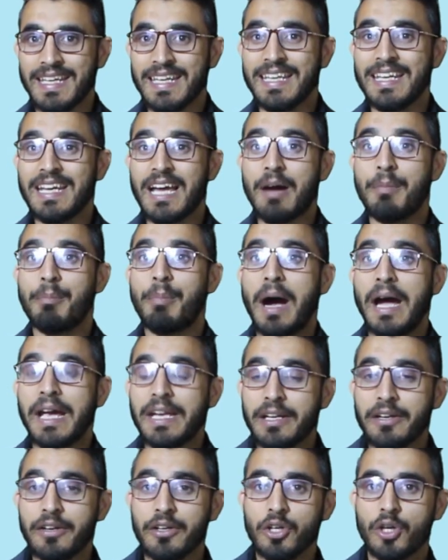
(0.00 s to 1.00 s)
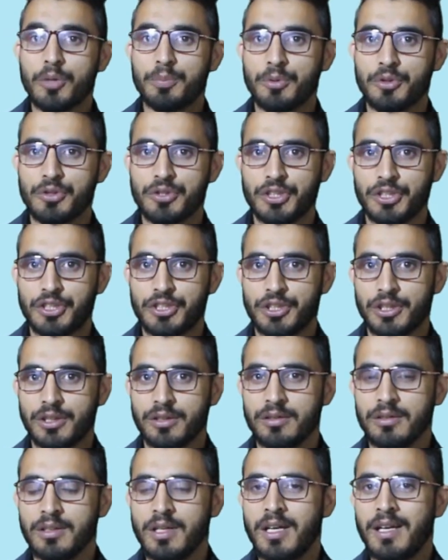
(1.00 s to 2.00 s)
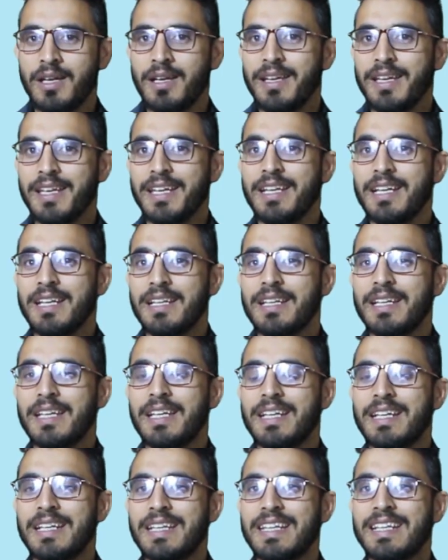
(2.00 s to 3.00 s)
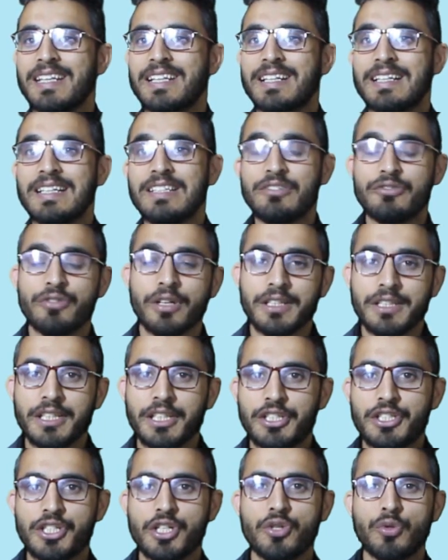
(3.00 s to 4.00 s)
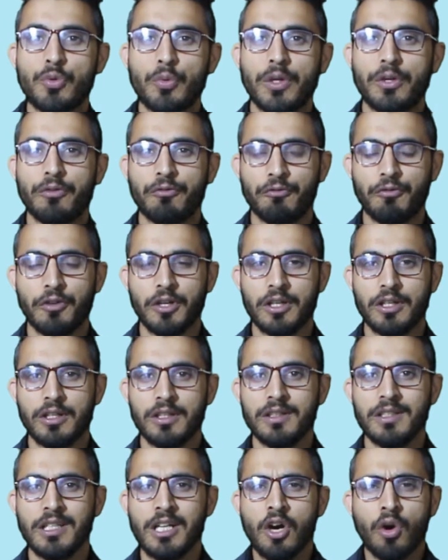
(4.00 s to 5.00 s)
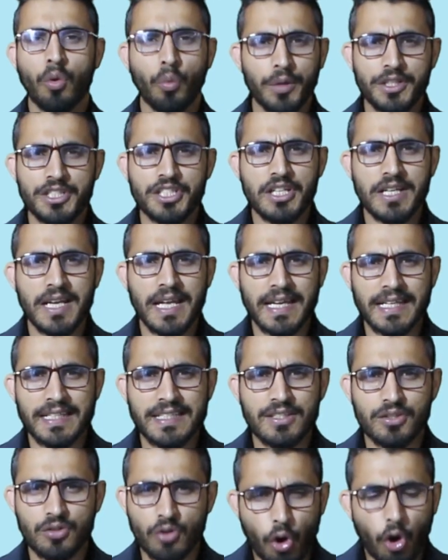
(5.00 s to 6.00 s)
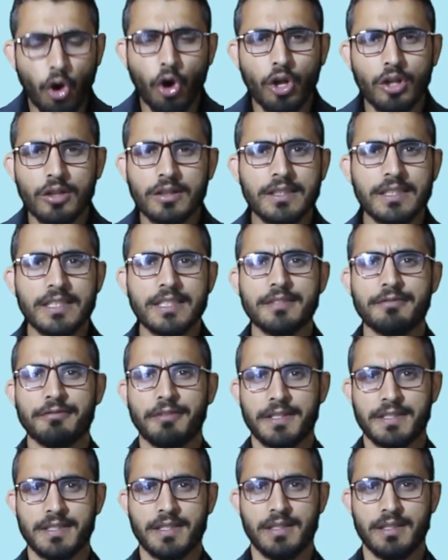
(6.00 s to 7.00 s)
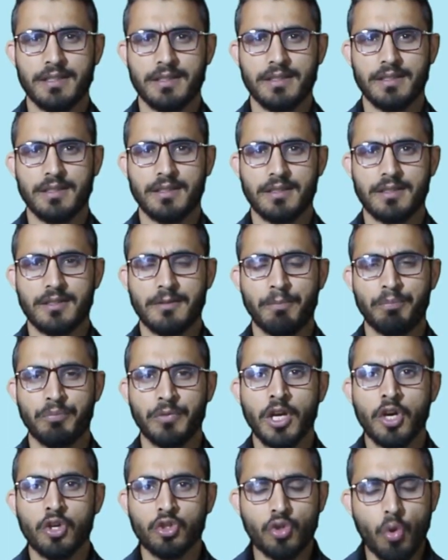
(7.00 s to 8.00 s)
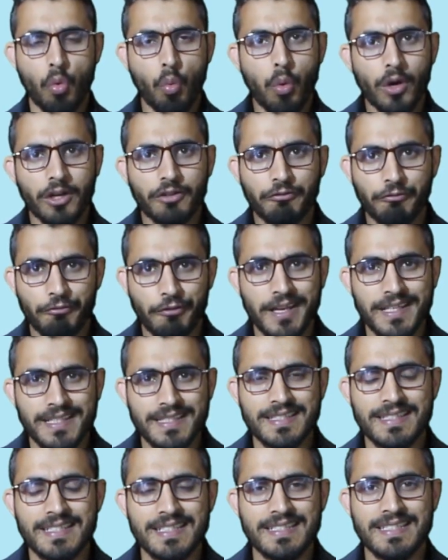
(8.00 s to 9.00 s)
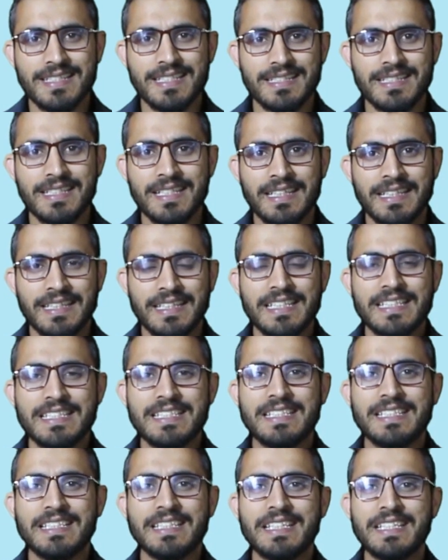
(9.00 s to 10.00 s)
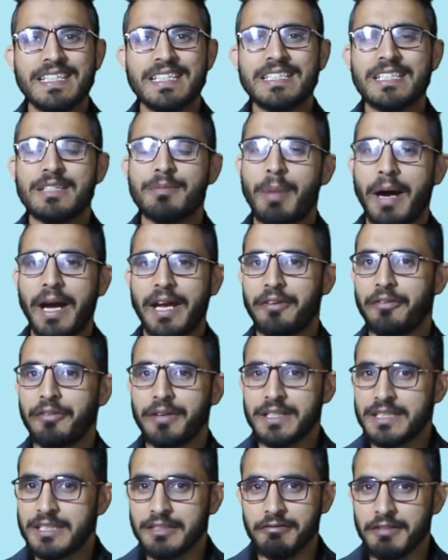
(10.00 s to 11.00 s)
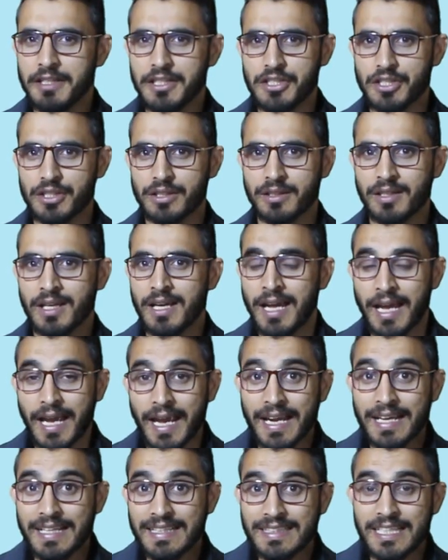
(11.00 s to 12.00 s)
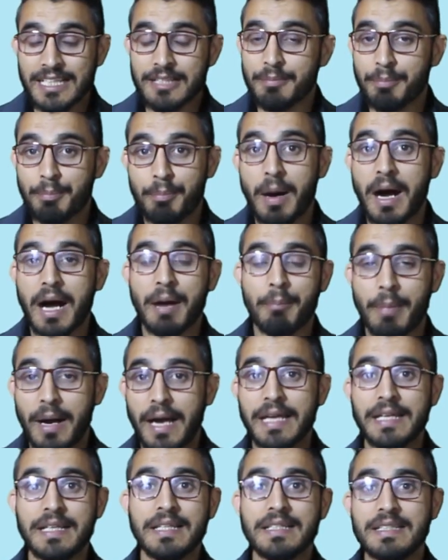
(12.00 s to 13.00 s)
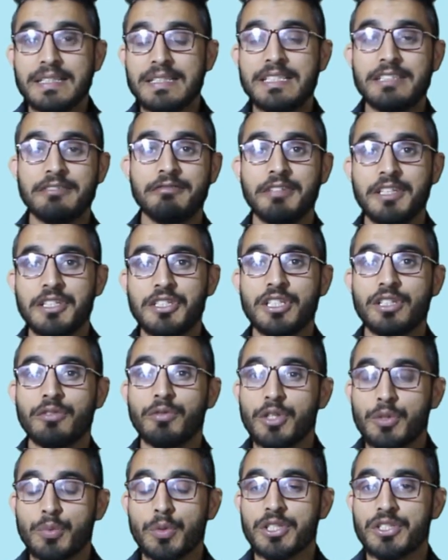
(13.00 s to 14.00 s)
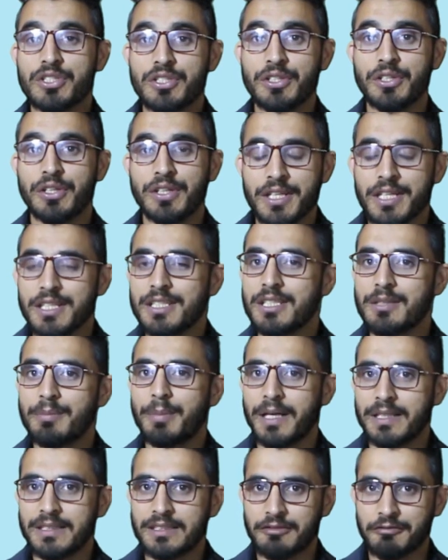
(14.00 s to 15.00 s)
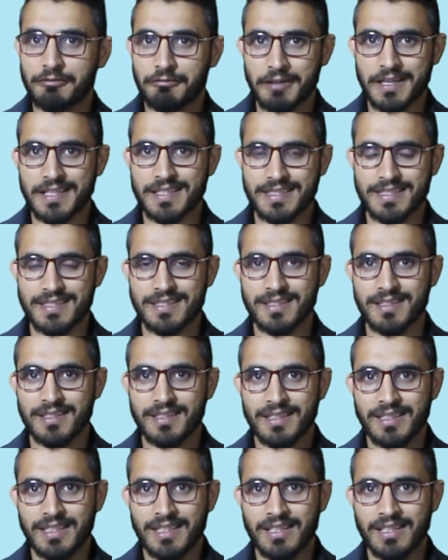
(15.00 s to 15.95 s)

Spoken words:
in a binary opposition, in contradiction to a world which lacks all these facilities. So what West did, it created binary division, and that binary division which was created by the West